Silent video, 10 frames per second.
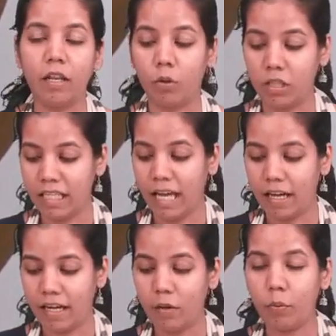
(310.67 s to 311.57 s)
Now
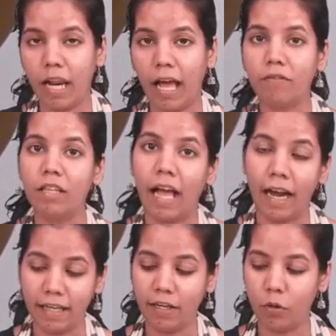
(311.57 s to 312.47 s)
tRNA will have the
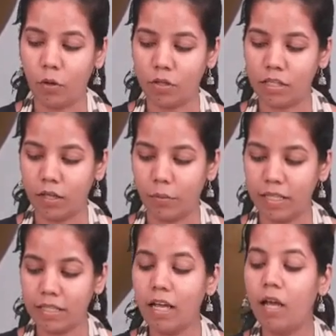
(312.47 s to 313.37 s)
anticodon
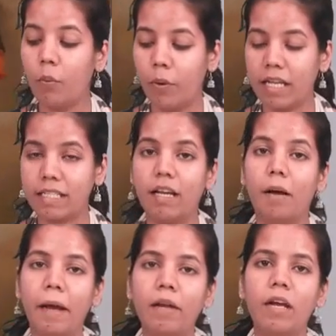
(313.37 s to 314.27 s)
sequence whereas the
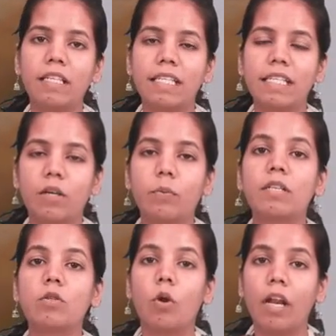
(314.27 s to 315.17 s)
amino acid
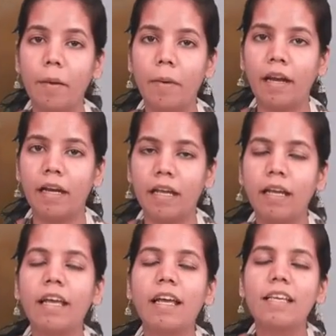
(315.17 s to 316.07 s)
sequence on mRNA
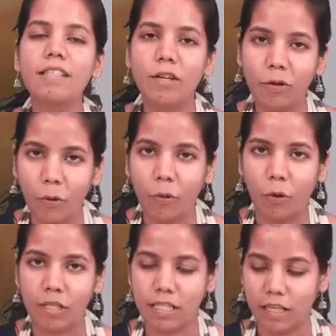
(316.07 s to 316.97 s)
is the
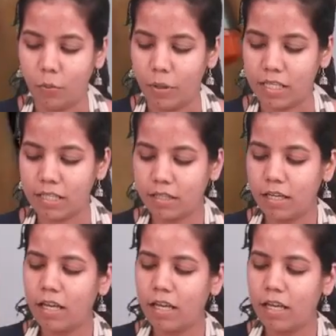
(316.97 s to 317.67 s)
codon sequence.